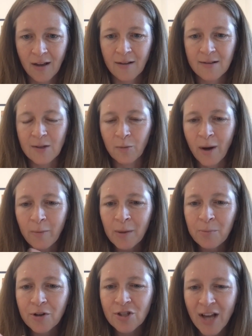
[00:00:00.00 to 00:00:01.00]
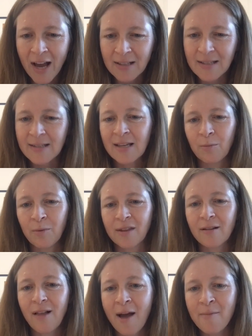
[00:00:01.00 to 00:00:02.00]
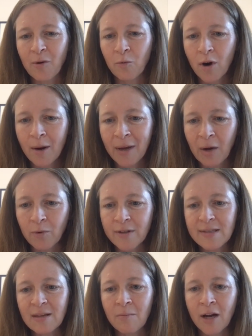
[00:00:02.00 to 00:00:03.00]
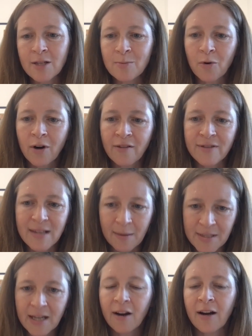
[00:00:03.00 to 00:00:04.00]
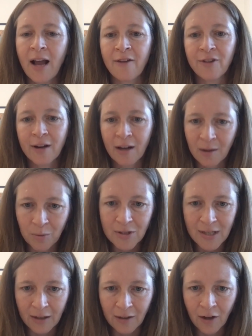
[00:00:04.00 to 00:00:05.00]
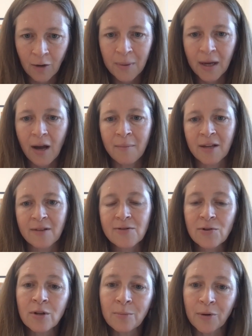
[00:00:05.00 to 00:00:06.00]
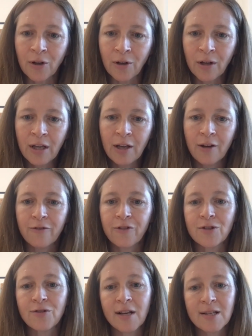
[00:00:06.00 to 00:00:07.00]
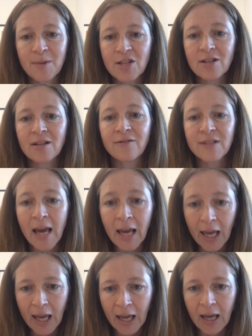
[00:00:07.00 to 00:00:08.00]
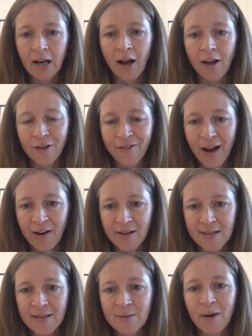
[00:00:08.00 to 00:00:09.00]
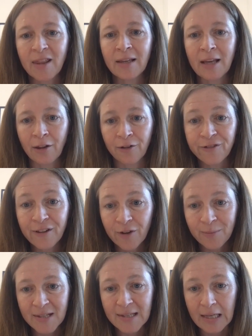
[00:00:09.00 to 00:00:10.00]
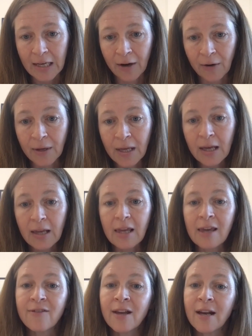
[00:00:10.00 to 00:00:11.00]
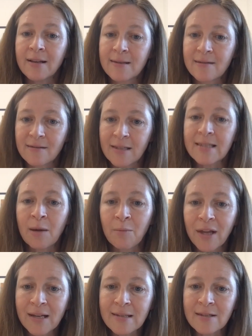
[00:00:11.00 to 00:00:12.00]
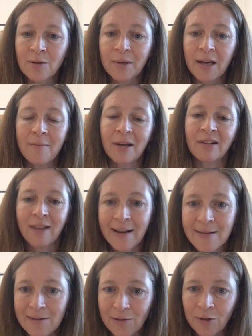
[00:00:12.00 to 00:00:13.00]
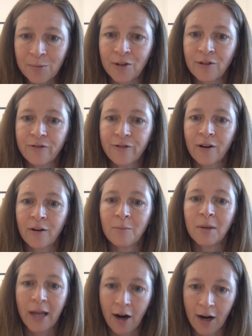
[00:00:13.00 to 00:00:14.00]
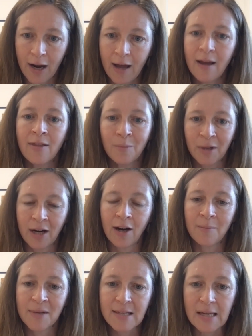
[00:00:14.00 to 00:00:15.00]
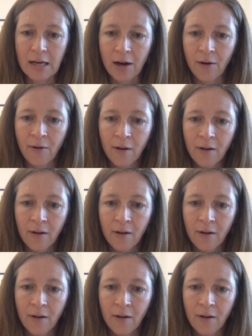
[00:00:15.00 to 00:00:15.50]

So what we project is that with climate warming, we'll see much more of sub-Saharan Africa in particular becoming suitable for transmission of dengue and other viruses by the yellow fever mosquito, even as the same places are becoming less suitable for malaria and the malaria mosquito.